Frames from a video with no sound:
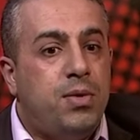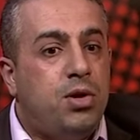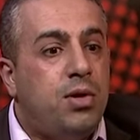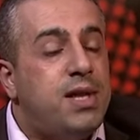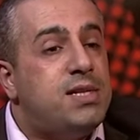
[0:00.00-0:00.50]
You
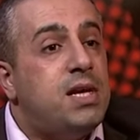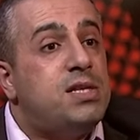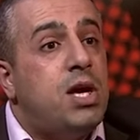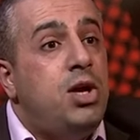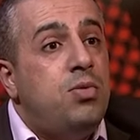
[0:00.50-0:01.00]
know,
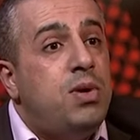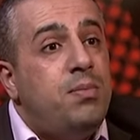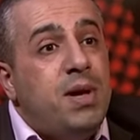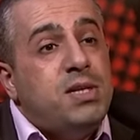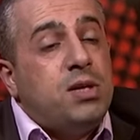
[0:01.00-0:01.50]
it's a human
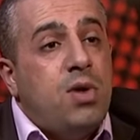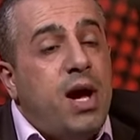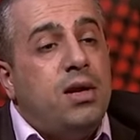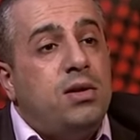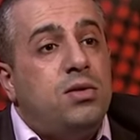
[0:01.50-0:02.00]
basic
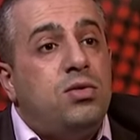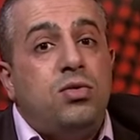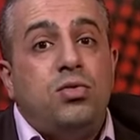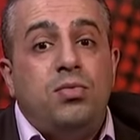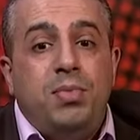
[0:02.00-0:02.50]
right
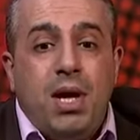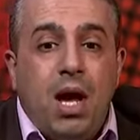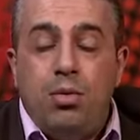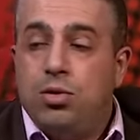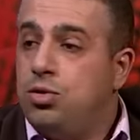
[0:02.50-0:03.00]
to be
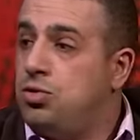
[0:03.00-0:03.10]
able to